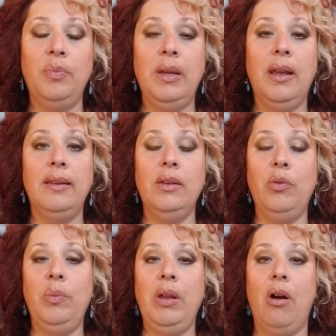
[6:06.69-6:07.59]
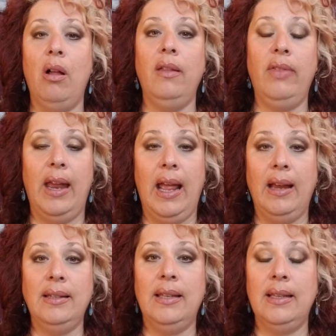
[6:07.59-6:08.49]
because it will be all of that
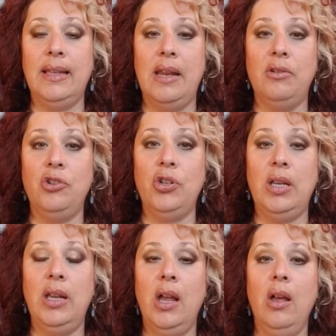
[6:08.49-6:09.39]
excess energy,